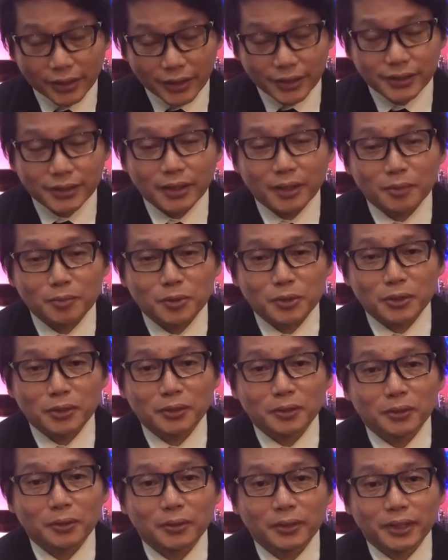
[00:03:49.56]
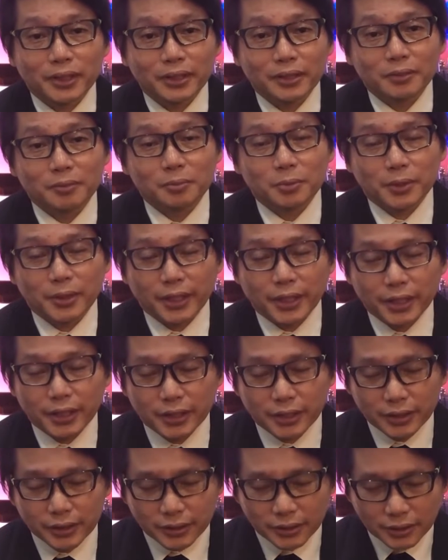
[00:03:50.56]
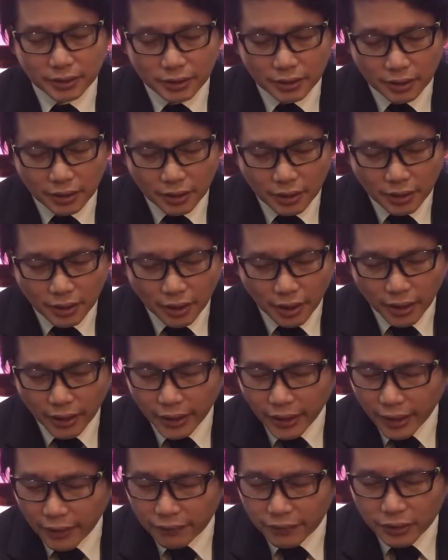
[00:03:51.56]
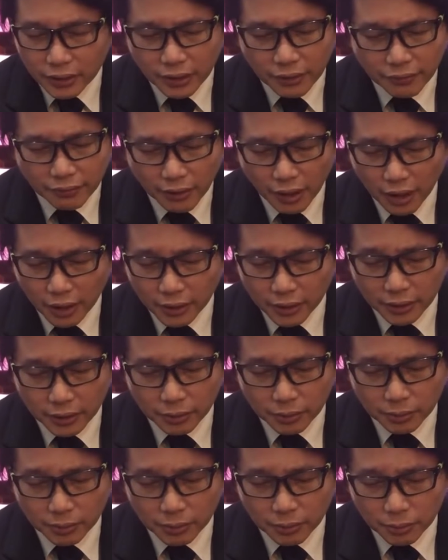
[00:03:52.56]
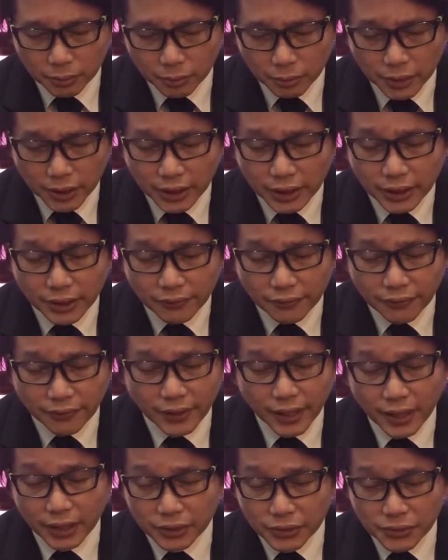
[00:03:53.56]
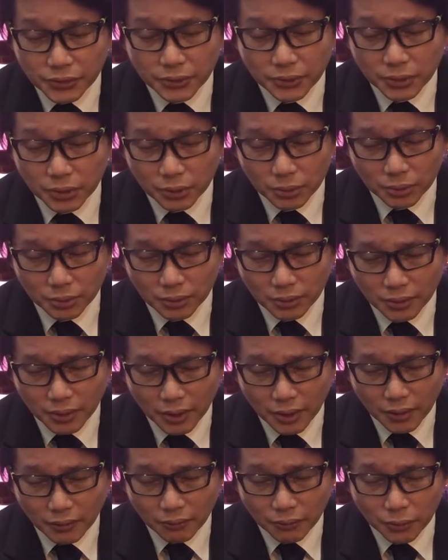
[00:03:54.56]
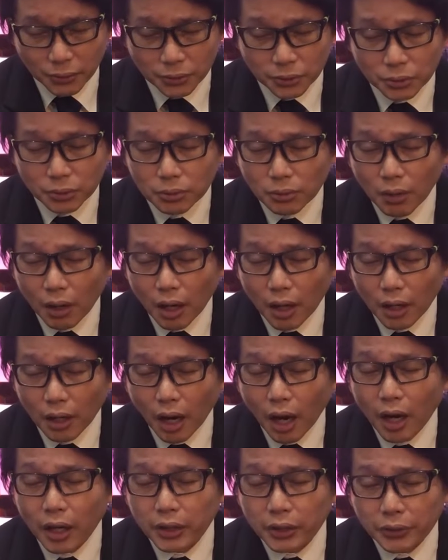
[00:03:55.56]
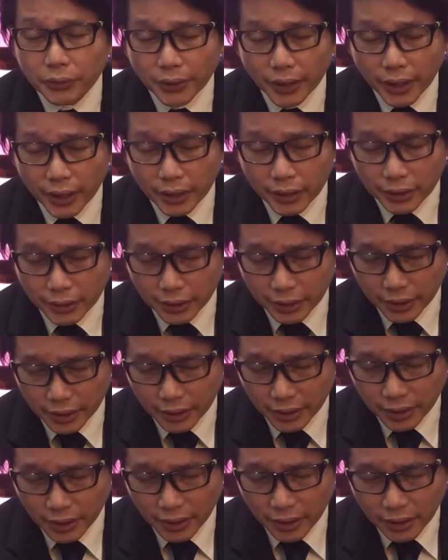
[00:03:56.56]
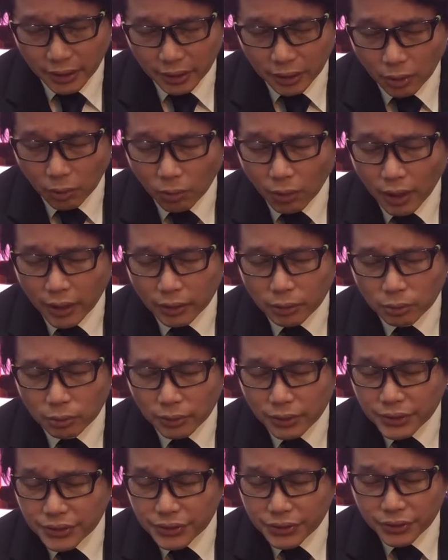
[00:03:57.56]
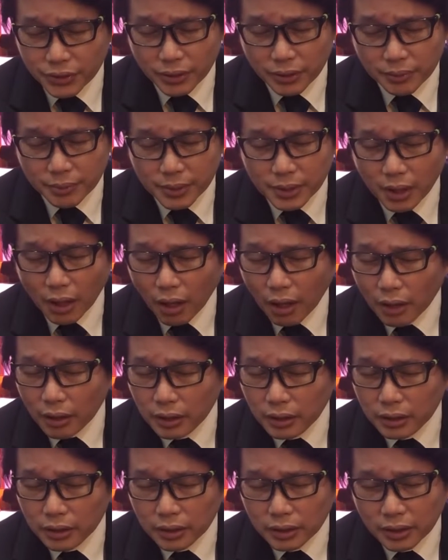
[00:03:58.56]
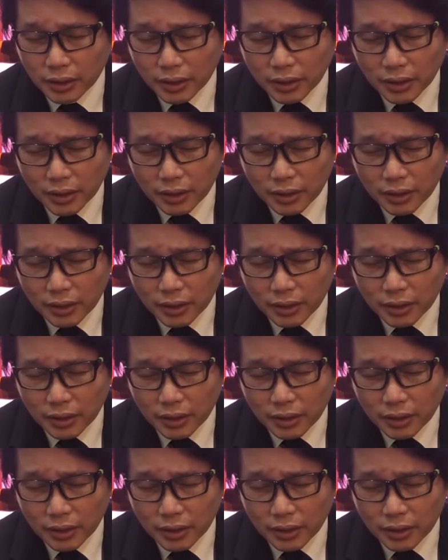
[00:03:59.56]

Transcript: Let us come to the Lord in prayer. Our Heavenly Father, we give thanks to You, for You are our Creator, the one who deserves honor